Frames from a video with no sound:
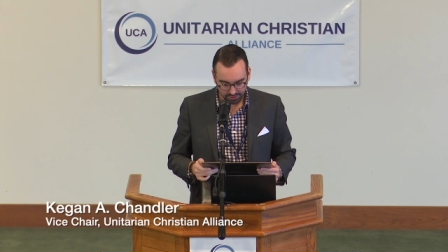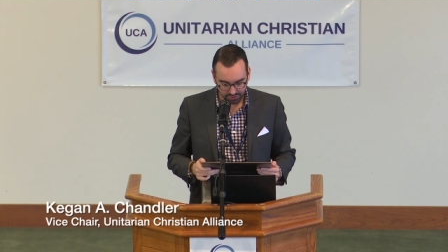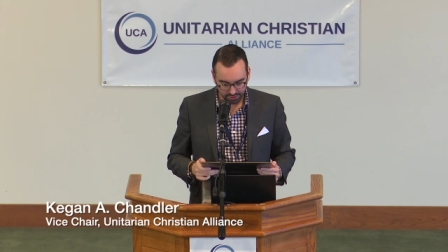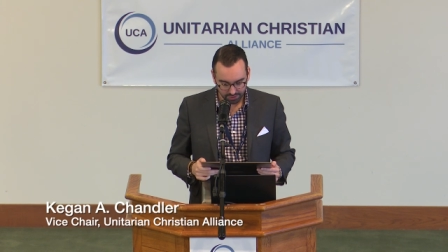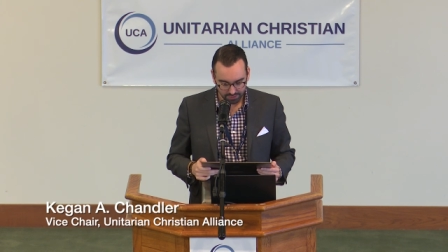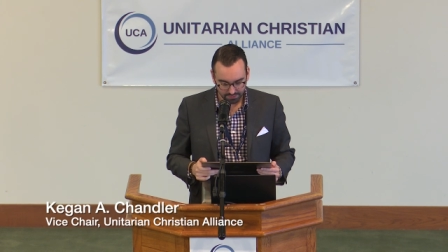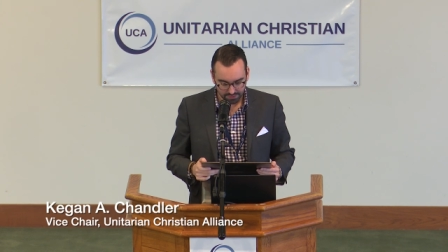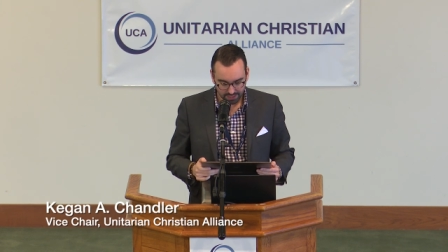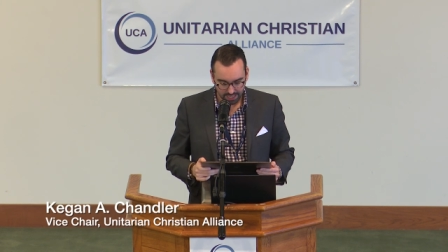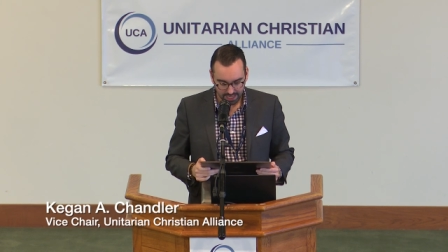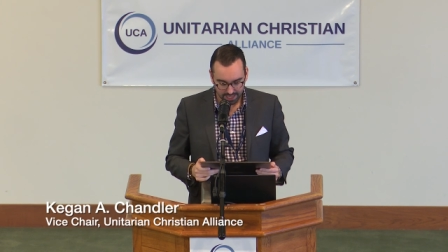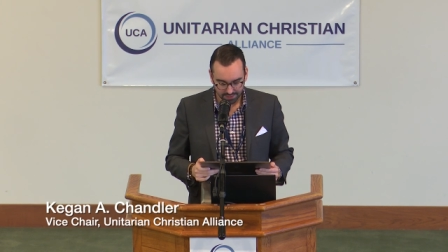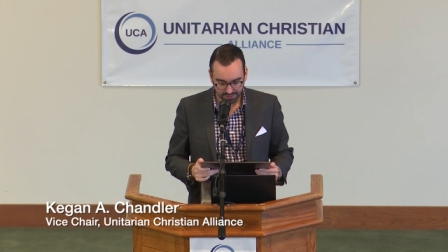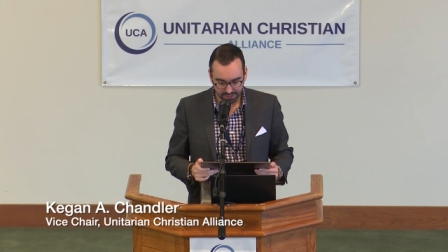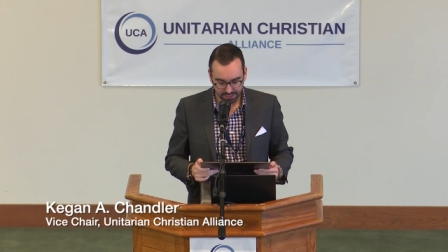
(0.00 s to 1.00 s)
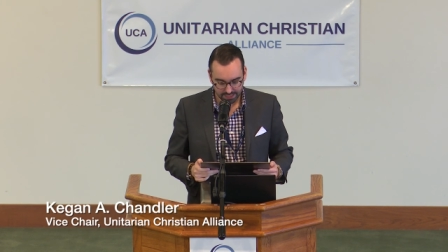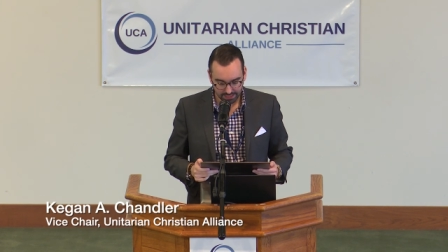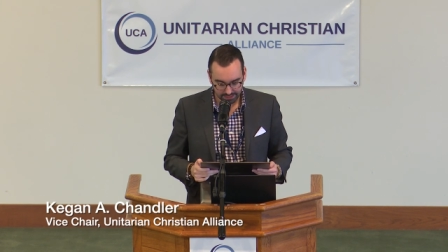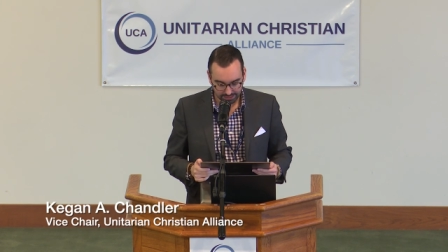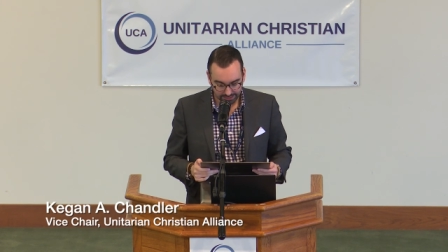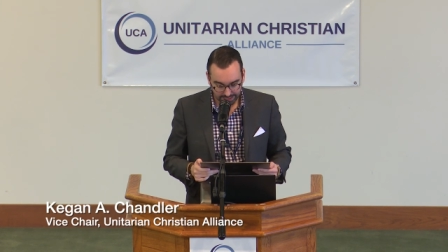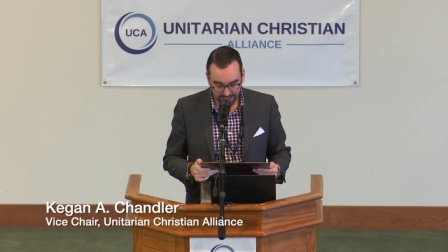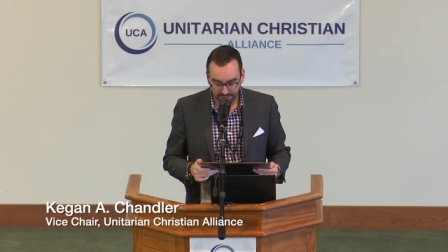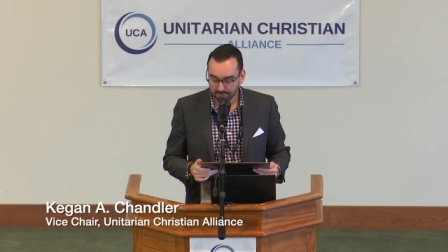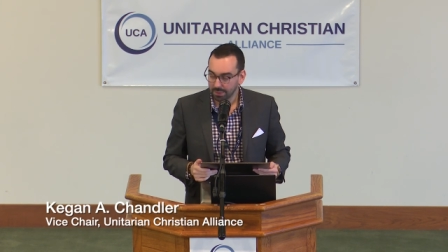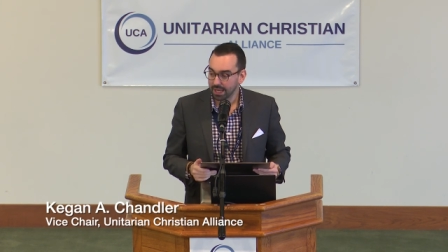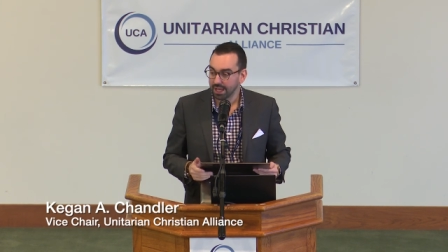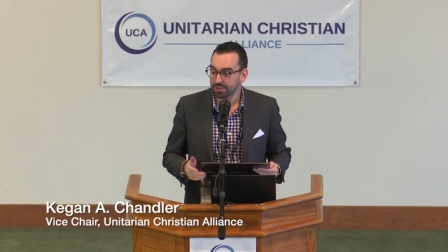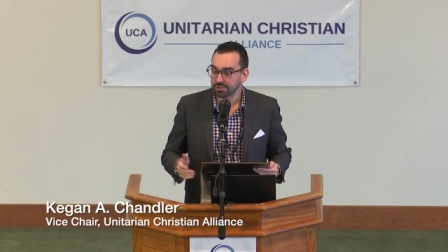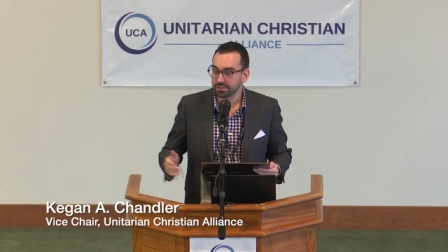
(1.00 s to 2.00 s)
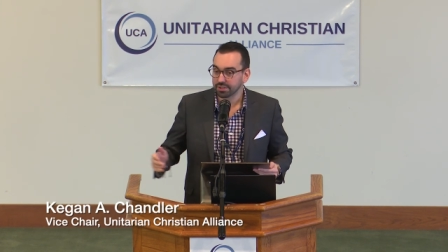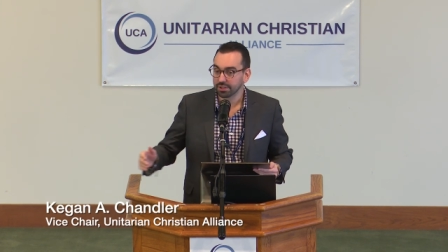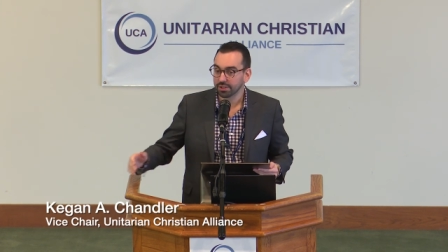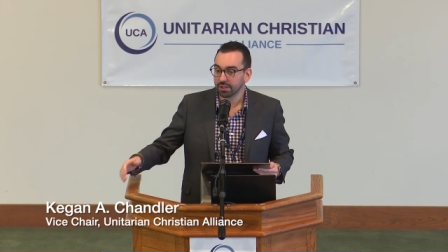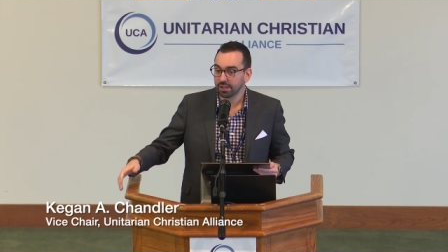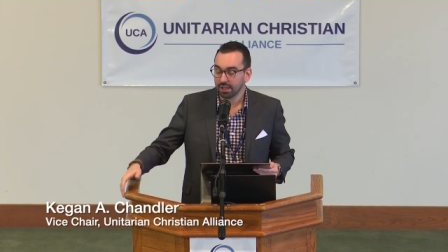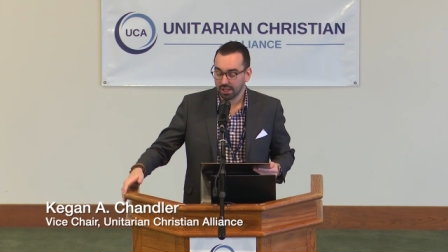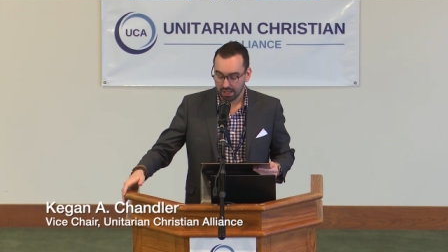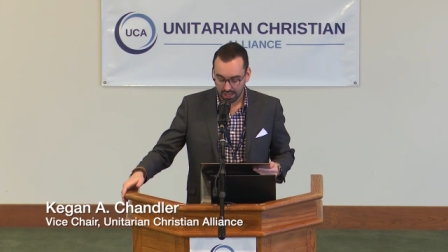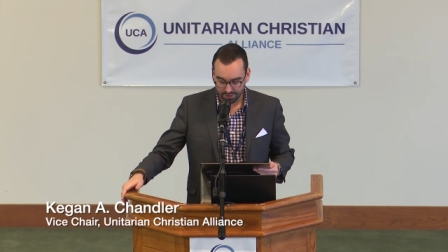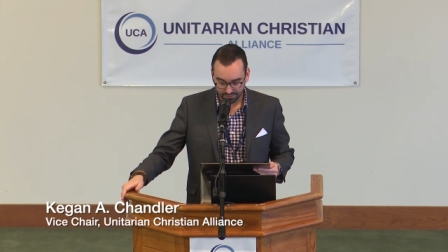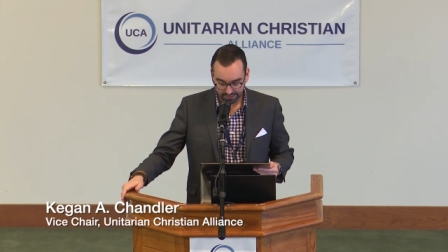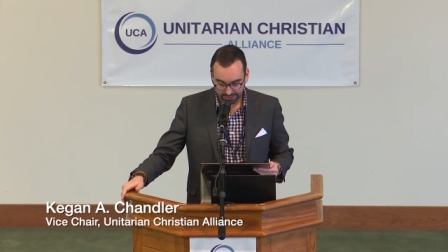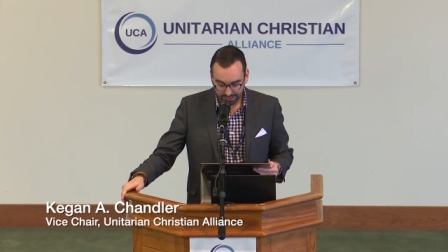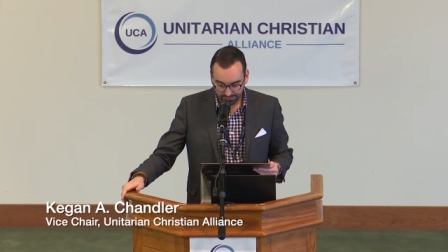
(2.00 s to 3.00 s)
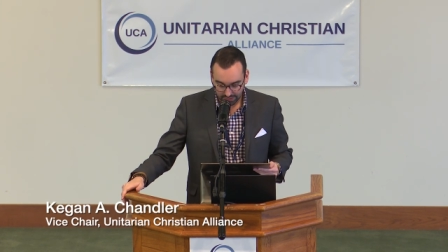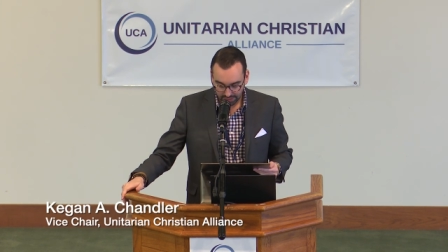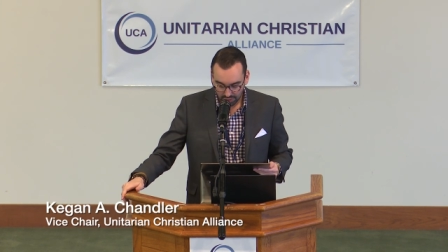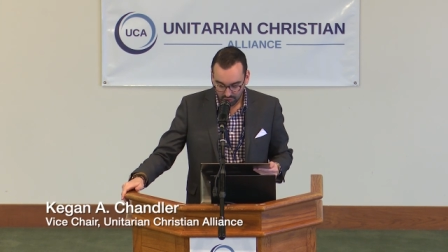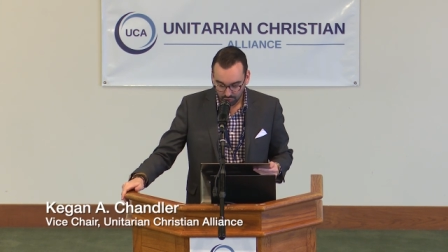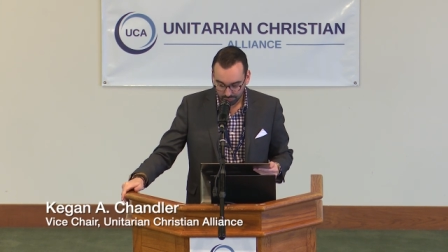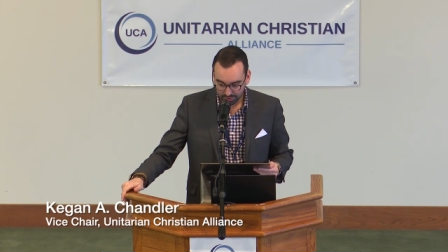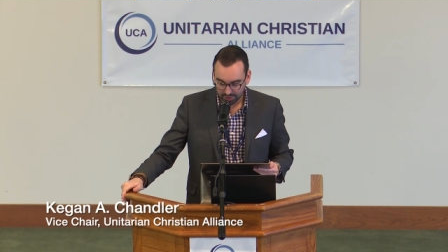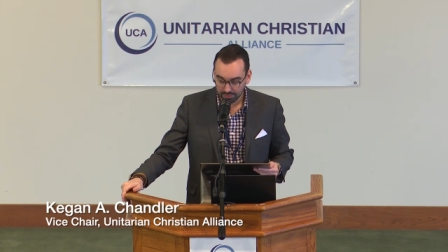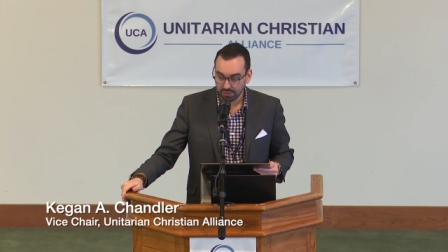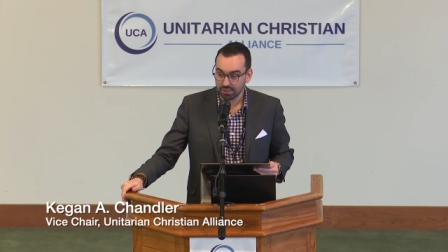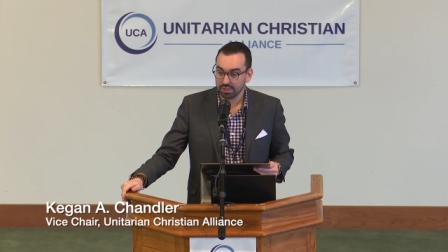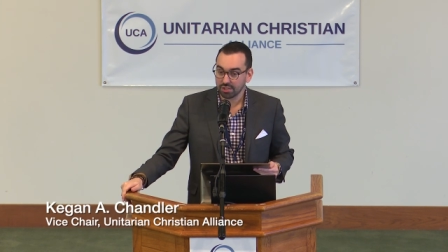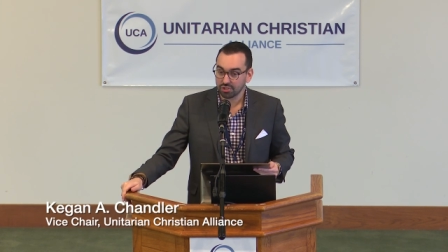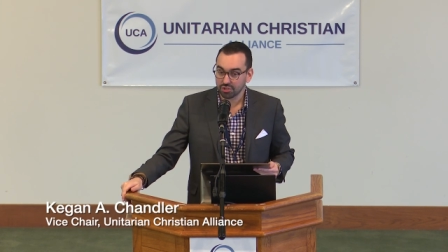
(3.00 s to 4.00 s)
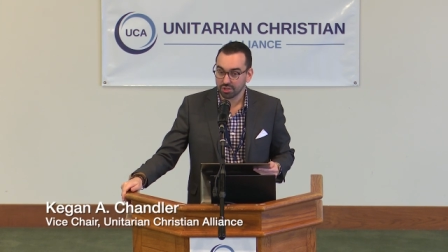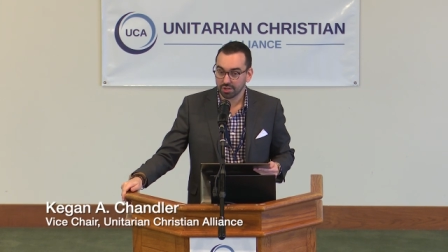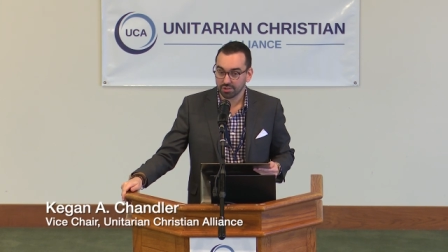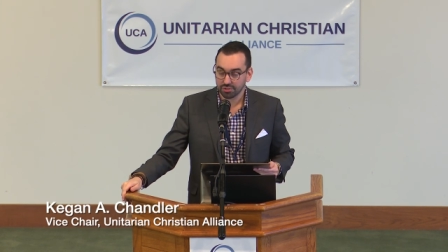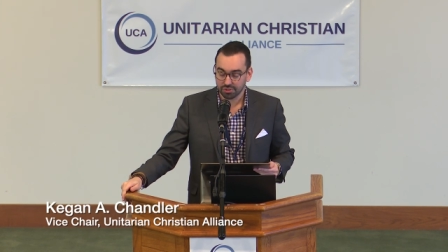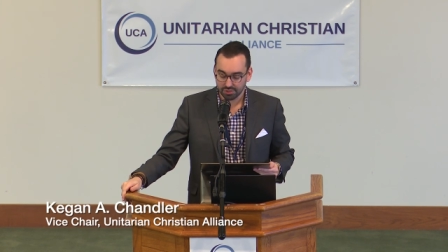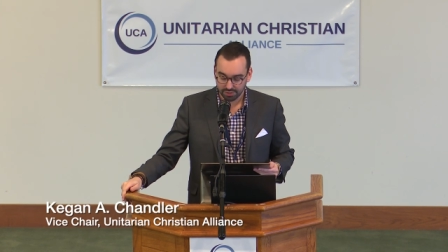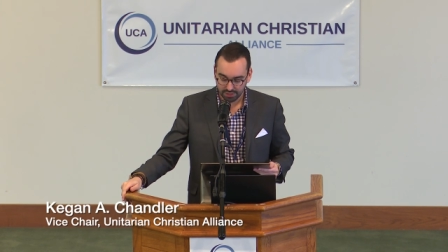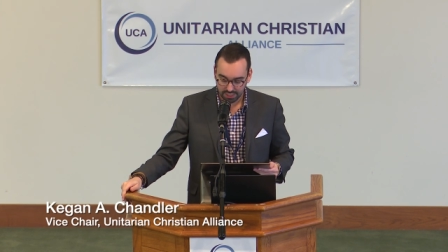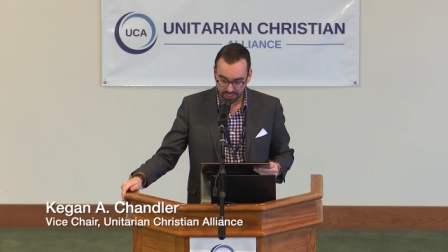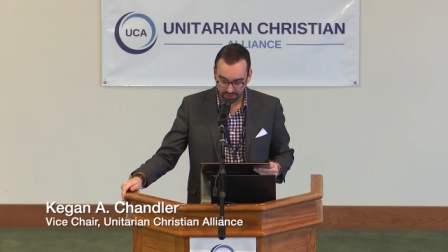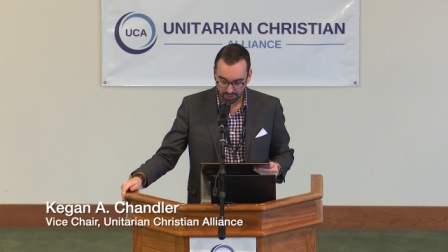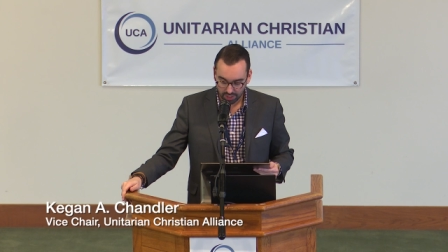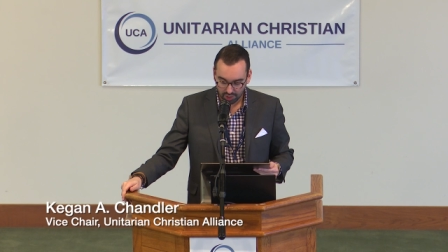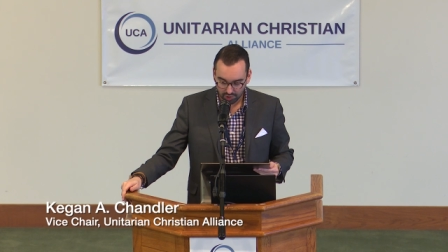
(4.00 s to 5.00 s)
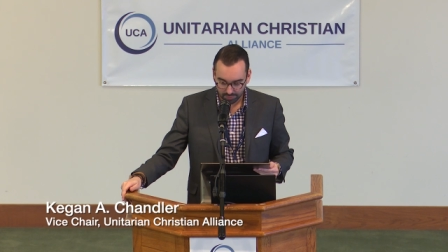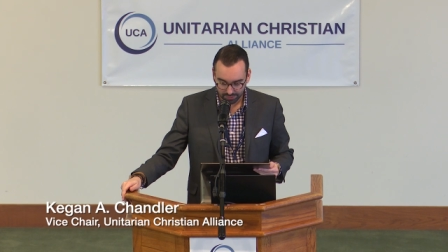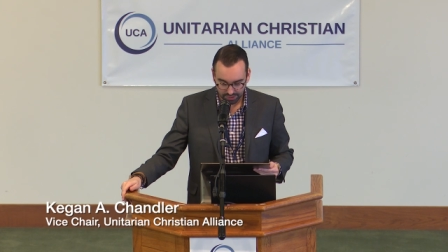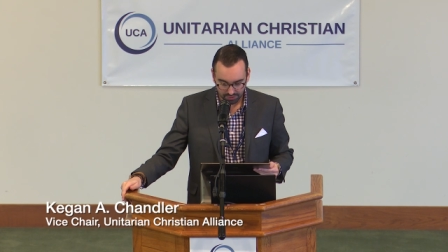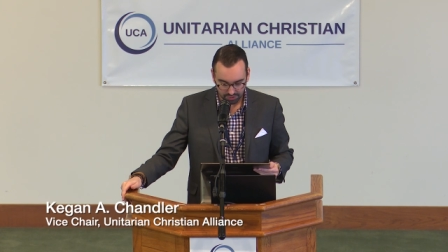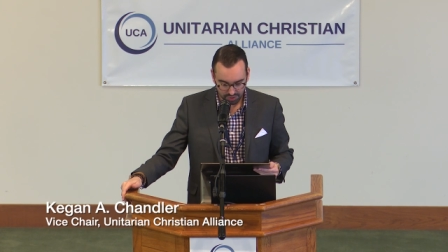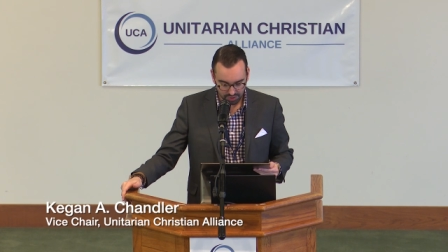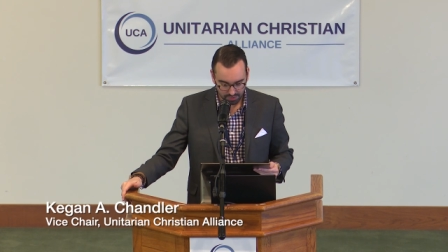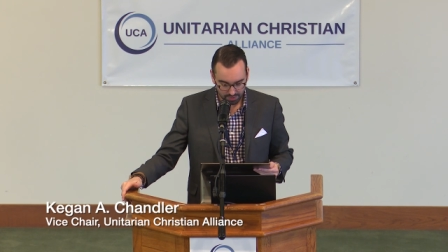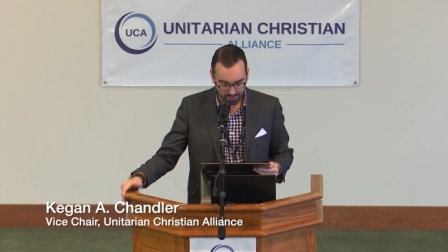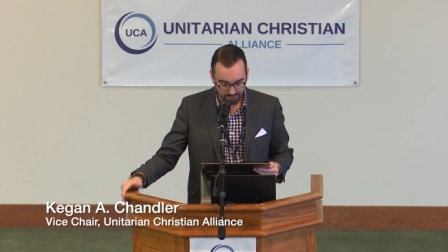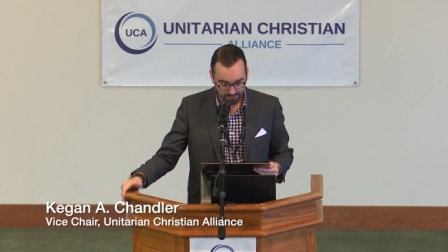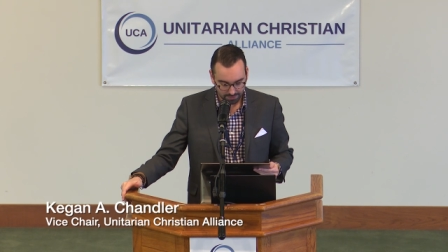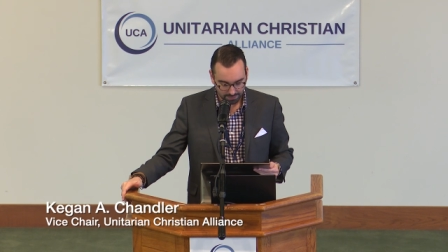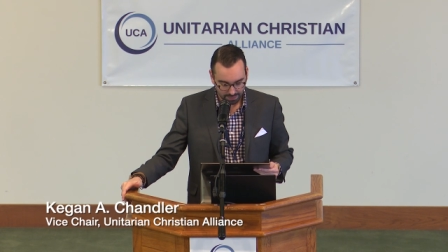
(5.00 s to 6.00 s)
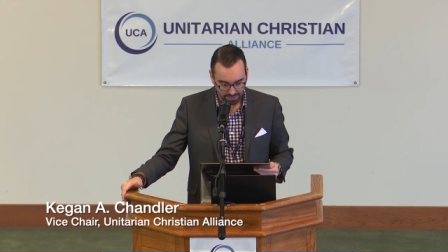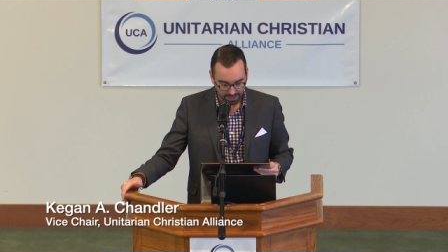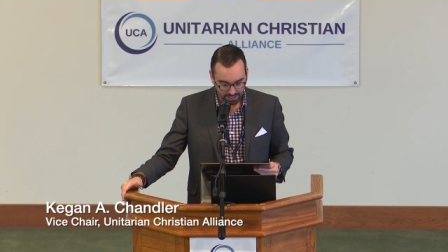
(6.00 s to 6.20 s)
serves as the lead pastor of Living Hope Community Church near Albany, New York,